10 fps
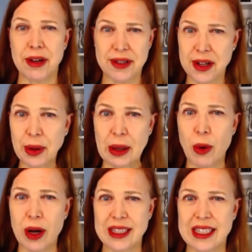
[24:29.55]
there's only
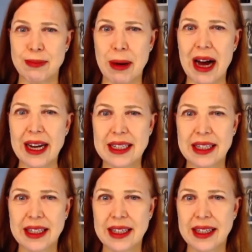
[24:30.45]
one spot.
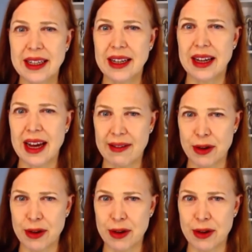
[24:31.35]
Have you